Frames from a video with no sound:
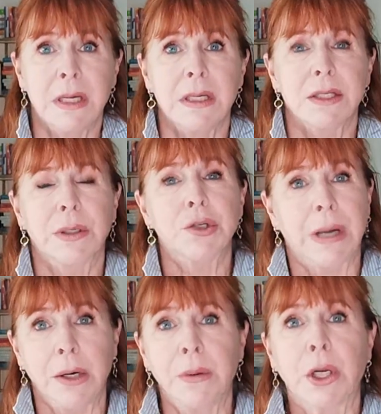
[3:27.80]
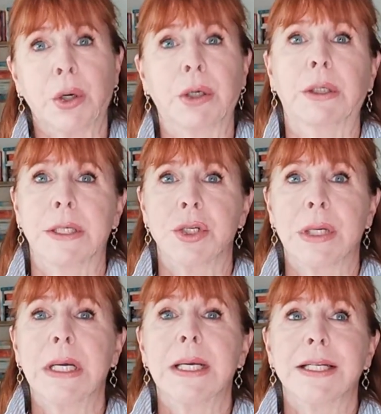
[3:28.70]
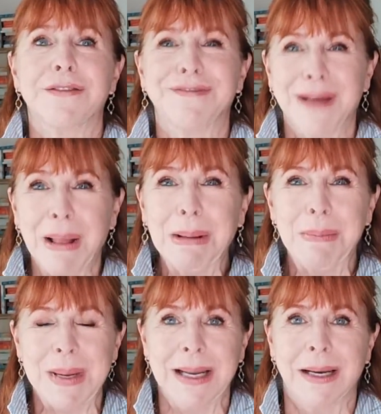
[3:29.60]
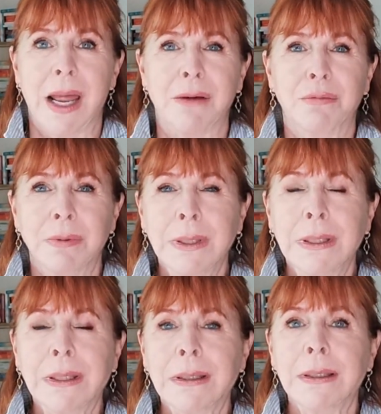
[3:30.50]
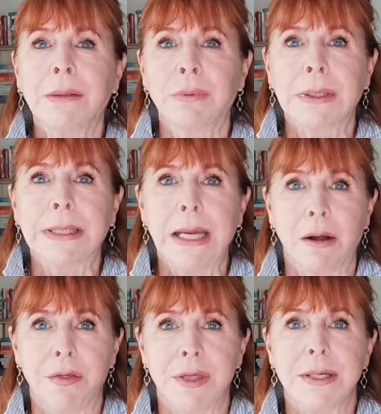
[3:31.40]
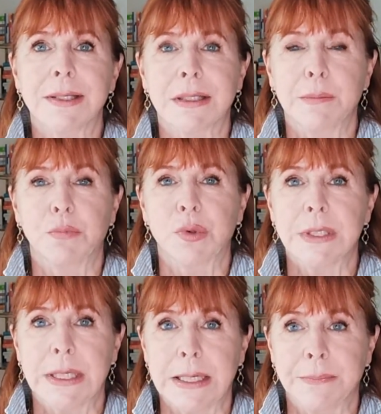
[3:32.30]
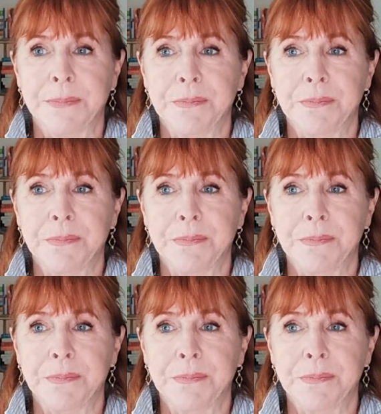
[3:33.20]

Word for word: So I try to encourage developing a really, really healthy sleep routine.